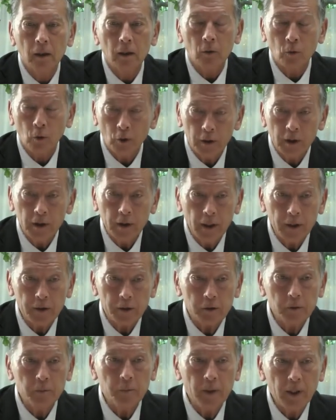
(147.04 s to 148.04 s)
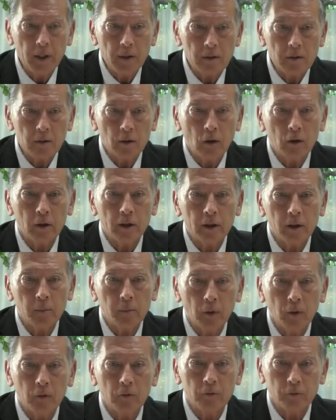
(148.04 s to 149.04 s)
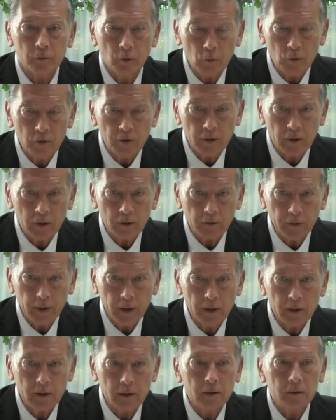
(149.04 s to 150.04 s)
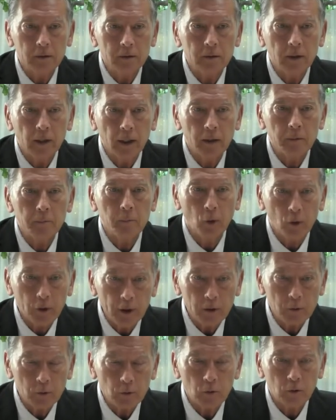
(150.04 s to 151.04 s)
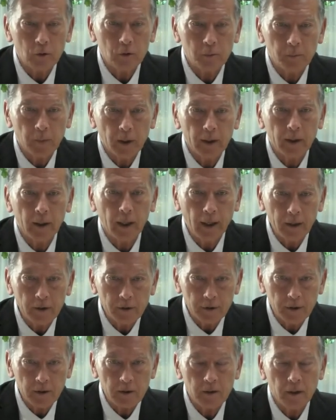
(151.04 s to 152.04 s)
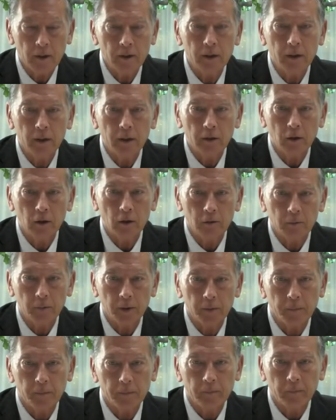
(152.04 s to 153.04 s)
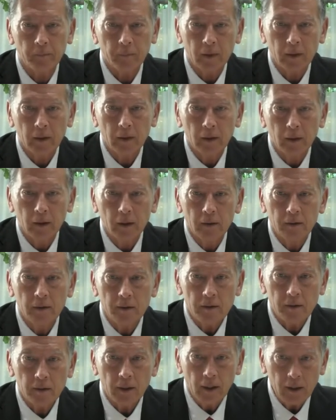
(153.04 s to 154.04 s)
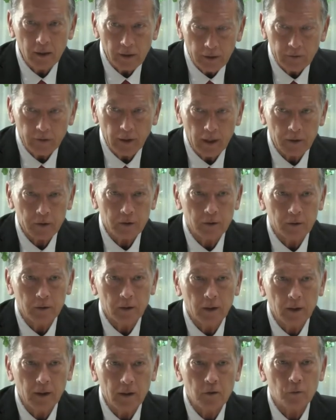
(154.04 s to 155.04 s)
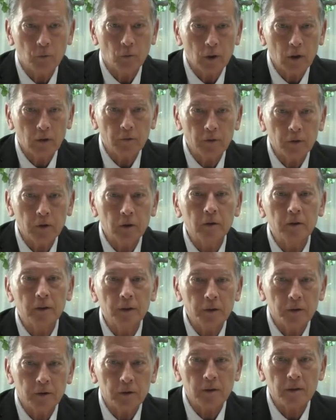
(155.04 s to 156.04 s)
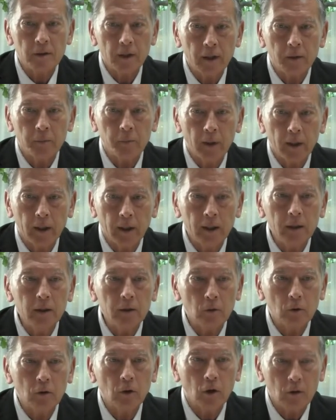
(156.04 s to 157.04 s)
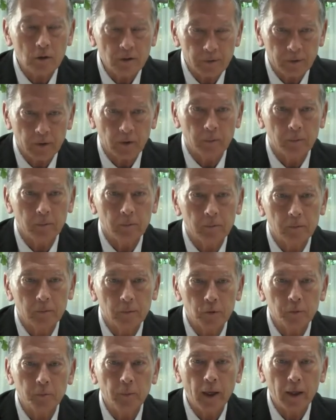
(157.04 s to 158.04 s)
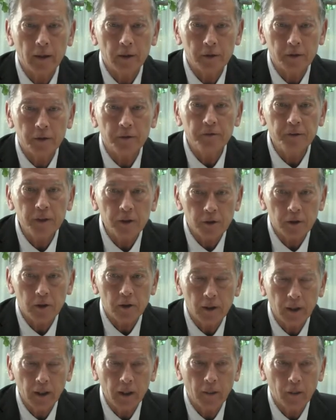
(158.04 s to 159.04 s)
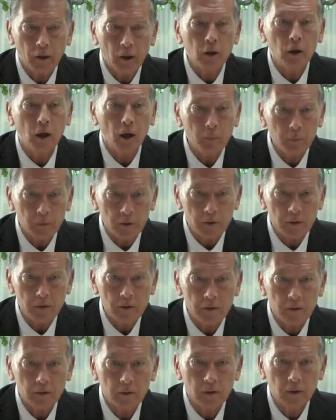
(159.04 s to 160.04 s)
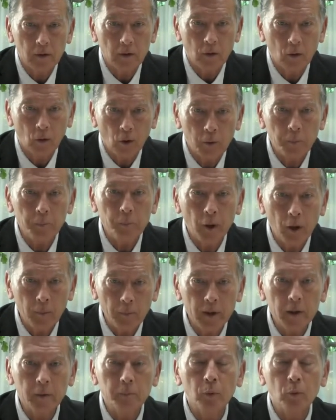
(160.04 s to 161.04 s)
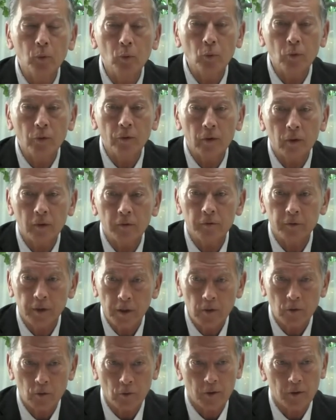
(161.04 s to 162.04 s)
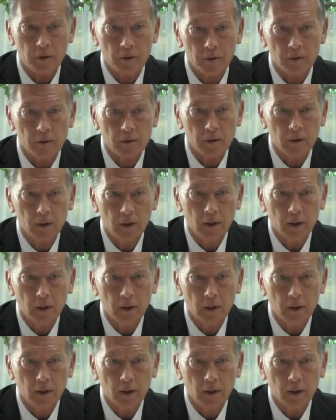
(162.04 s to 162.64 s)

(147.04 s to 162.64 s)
Coordination means talking about rules agreed and monitored by agents in the economy. This interaction is one of the conditions set by Elinor Ostrom to manage efficiently the commons or public pools of resources.